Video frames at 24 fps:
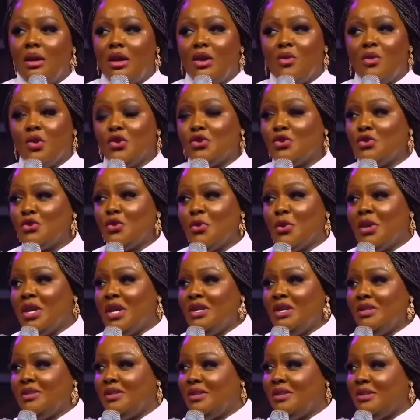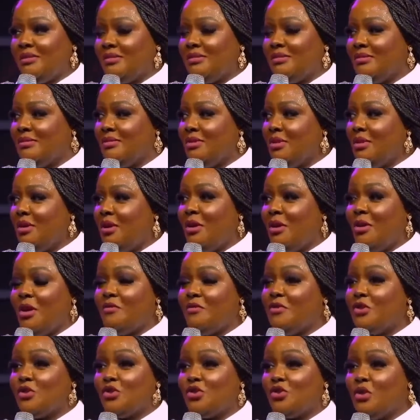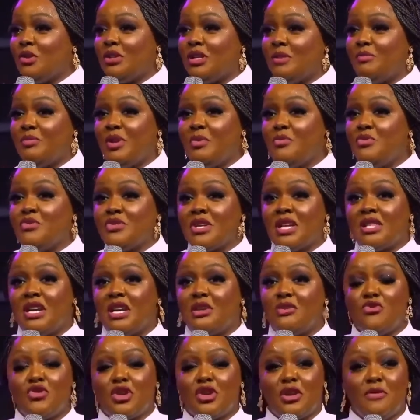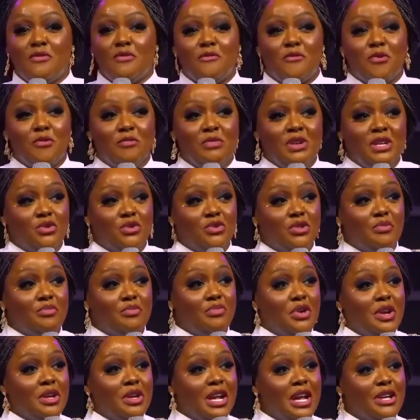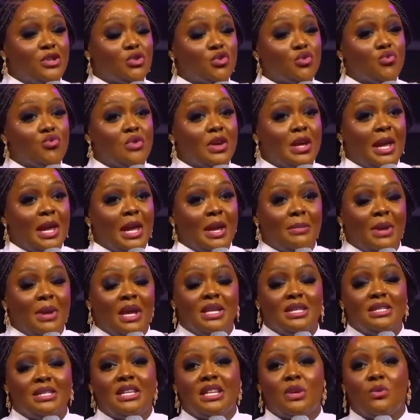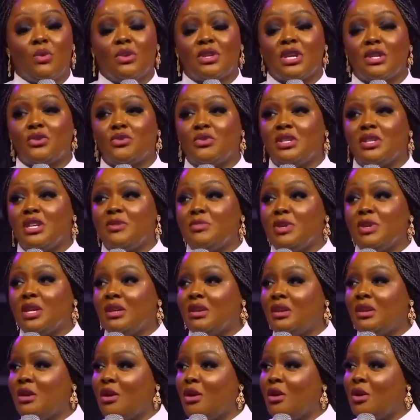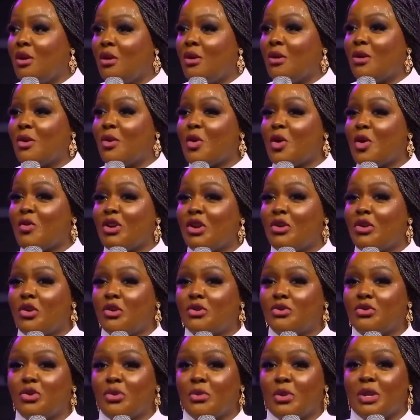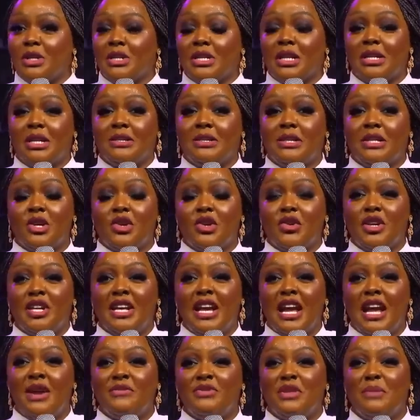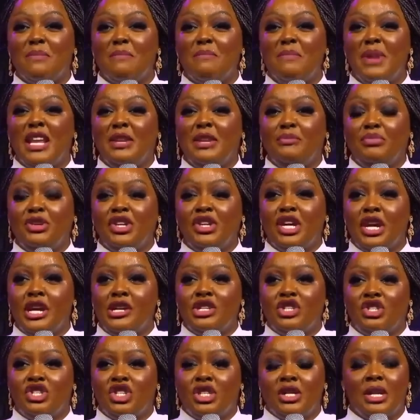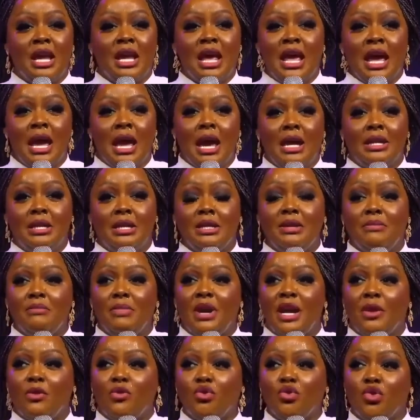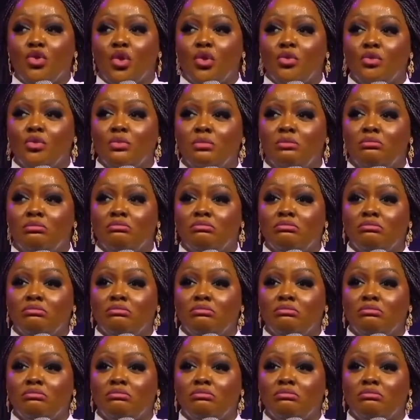it was so easy. All of a sudden, people started looking for me to the point that a school came and they said they wanted to give me honorary doctorate. And I said, I already have the main PhD. I didn't buy Cotonou.